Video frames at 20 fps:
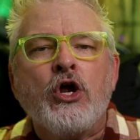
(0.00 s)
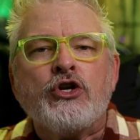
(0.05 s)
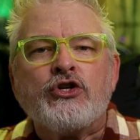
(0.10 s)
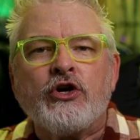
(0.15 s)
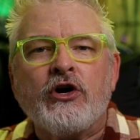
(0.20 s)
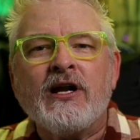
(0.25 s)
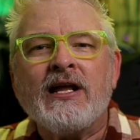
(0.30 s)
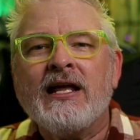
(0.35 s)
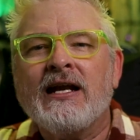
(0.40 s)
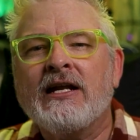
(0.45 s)

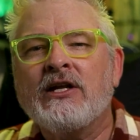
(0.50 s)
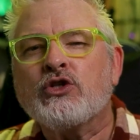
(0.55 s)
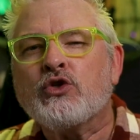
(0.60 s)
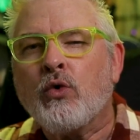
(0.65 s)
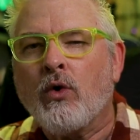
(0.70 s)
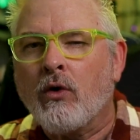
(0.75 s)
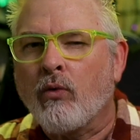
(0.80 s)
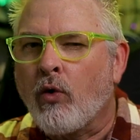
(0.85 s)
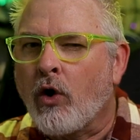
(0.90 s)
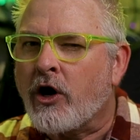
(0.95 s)
turning it
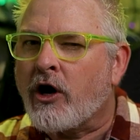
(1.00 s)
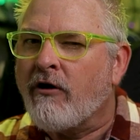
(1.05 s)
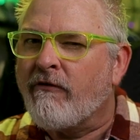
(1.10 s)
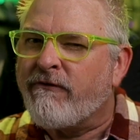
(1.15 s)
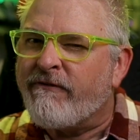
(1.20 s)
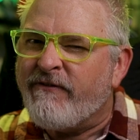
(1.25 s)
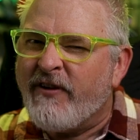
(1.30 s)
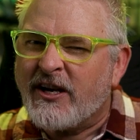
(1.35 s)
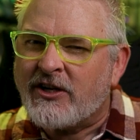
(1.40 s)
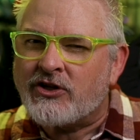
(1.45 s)
into a work
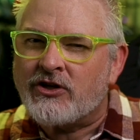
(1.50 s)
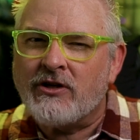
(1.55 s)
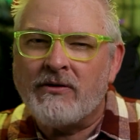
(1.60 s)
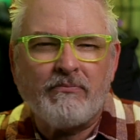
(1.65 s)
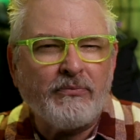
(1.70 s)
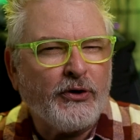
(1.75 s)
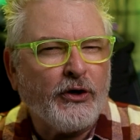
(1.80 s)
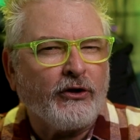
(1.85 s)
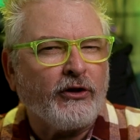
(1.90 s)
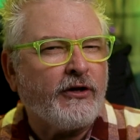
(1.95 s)
of
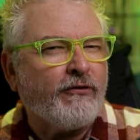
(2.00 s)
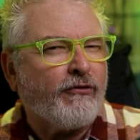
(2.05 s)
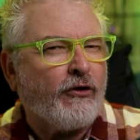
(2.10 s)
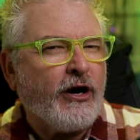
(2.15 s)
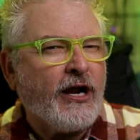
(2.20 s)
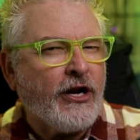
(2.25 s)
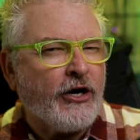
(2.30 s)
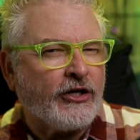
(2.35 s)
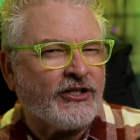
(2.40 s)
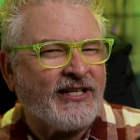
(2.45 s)
fiction purely
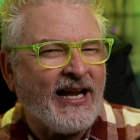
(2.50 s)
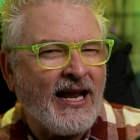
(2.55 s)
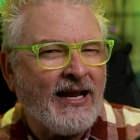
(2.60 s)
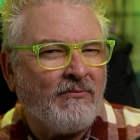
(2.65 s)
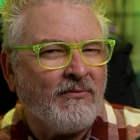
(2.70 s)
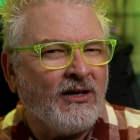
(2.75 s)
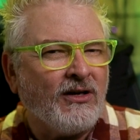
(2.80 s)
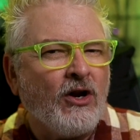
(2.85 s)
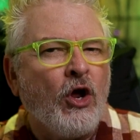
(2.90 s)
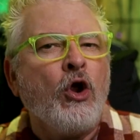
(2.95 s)
for
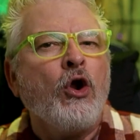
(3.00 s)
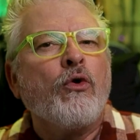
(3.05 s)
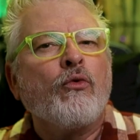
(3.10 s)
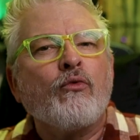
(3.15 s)
entertainment